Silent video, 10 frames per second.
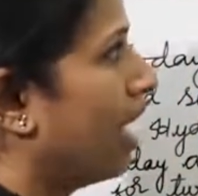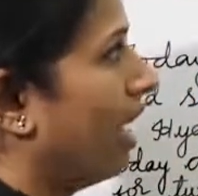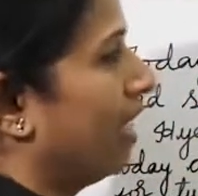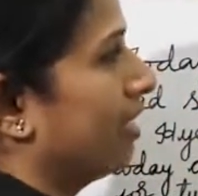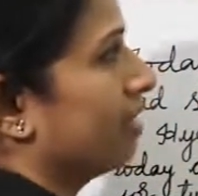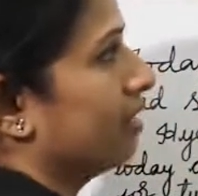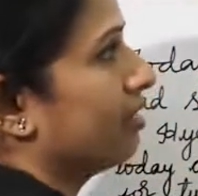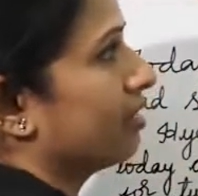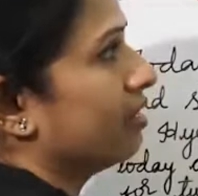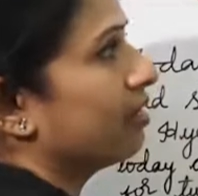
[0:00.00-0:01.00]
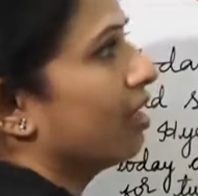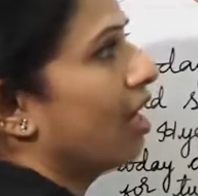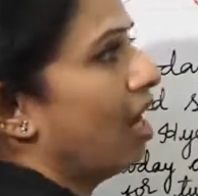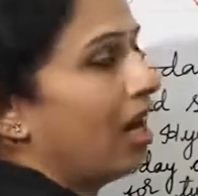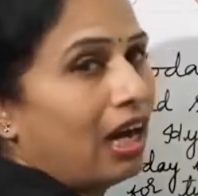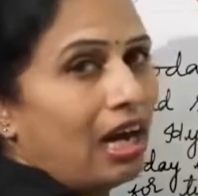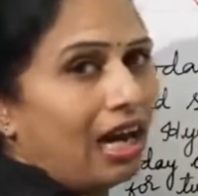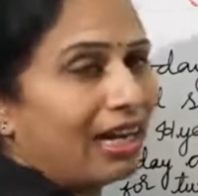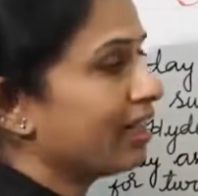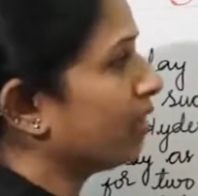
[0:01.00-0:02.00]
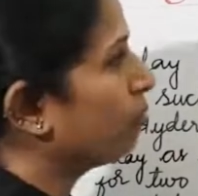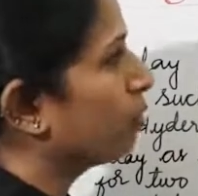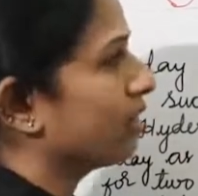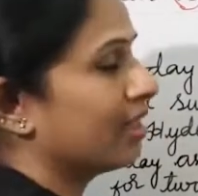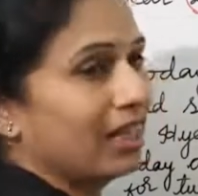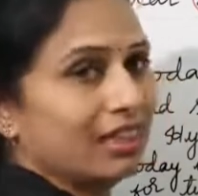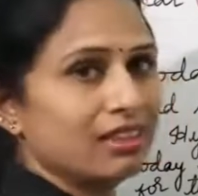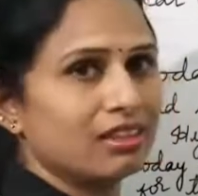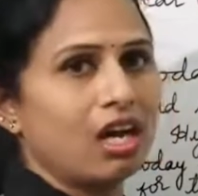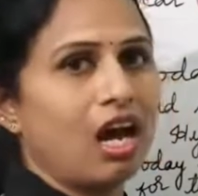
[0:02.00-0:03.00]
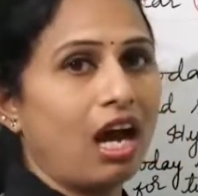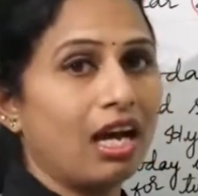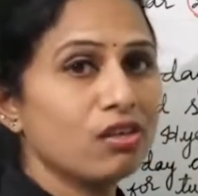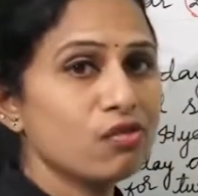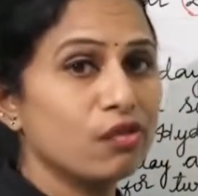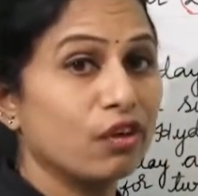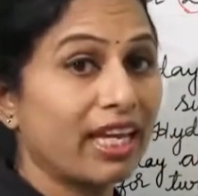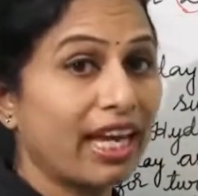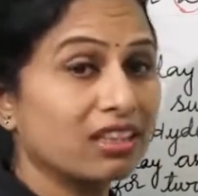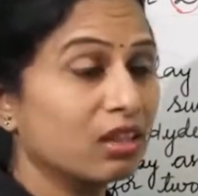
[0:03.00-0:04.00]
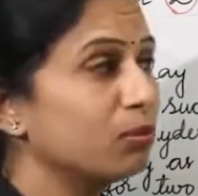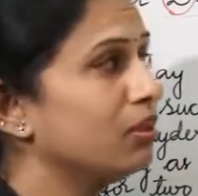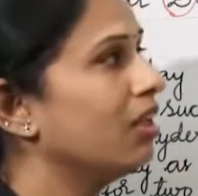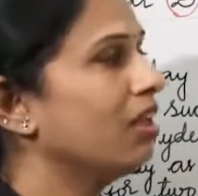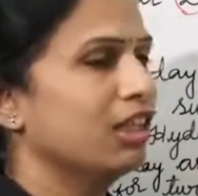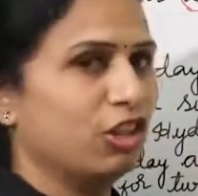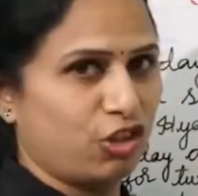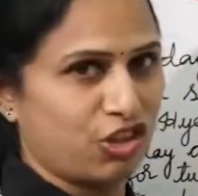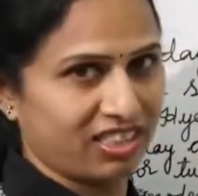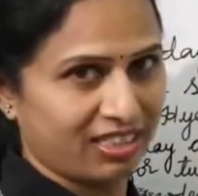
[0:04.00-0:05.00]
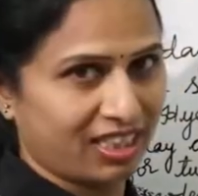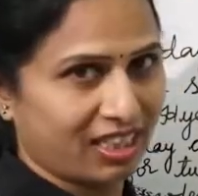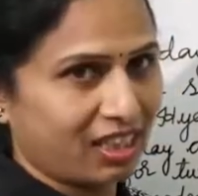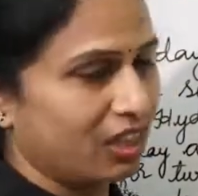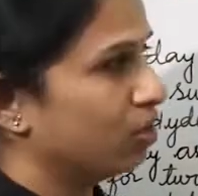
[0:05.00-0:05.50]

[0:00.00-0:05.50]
And this is, I put it as unforgettable journey.